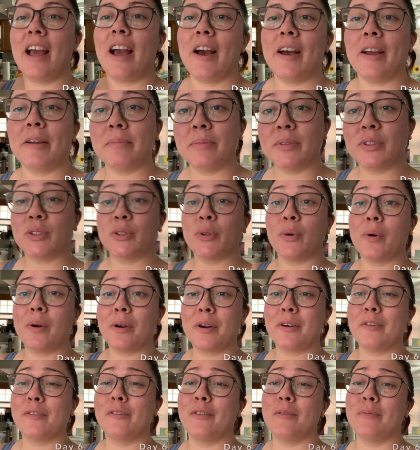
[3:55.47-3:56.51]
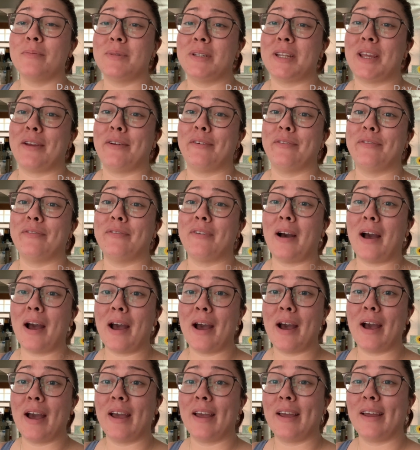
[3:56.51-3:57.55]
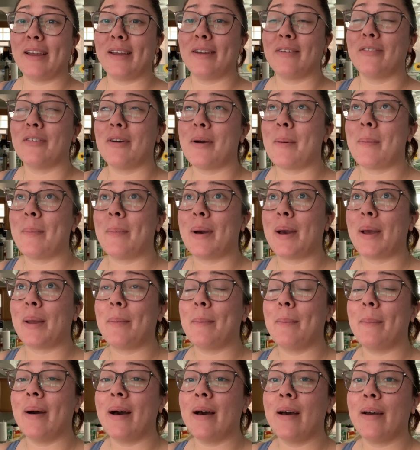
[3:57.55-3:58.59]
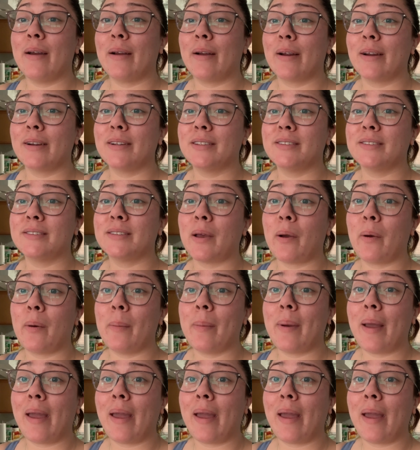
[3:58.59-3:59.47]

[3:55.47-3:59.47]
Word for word: I'm sore from day five. My butt hurts so